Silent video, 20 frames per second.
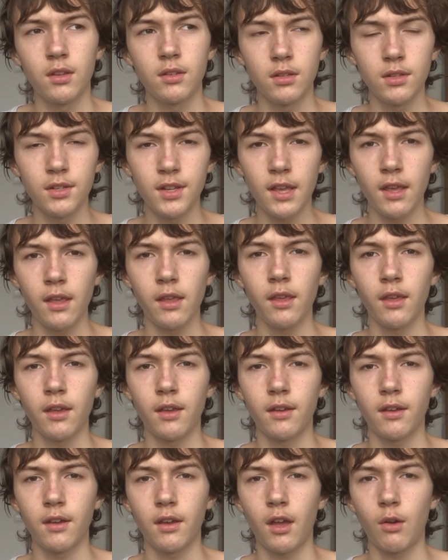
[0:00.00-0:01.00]
today
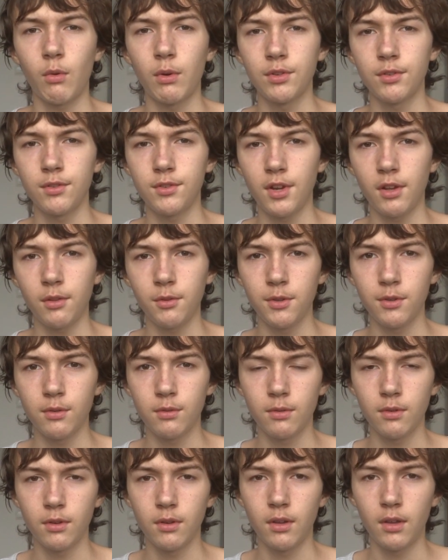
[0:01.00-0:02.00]
I want to tell
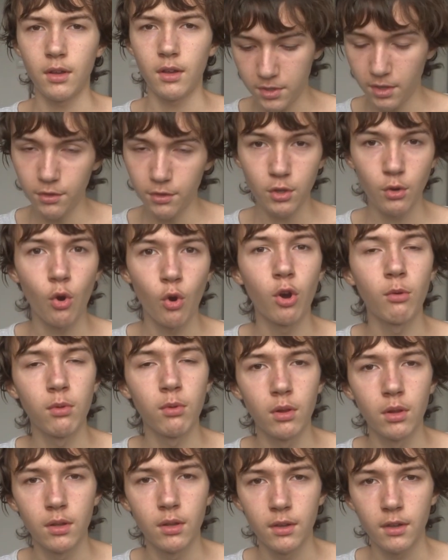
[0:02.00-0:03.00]
you something
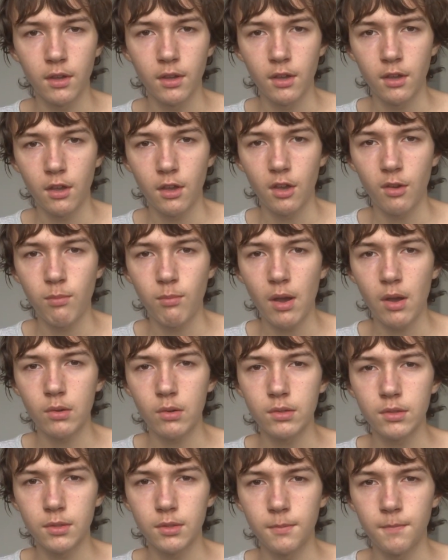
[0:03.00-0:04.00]
horrible
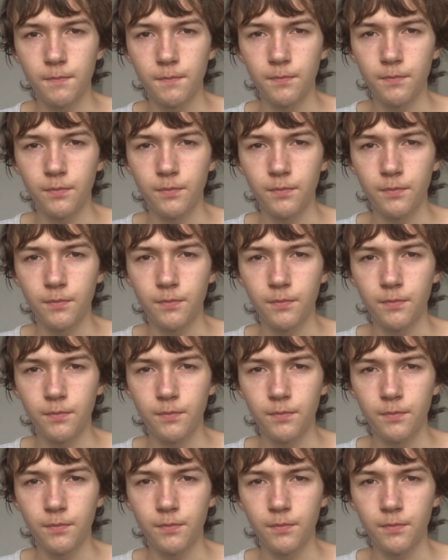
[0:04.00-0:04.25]
about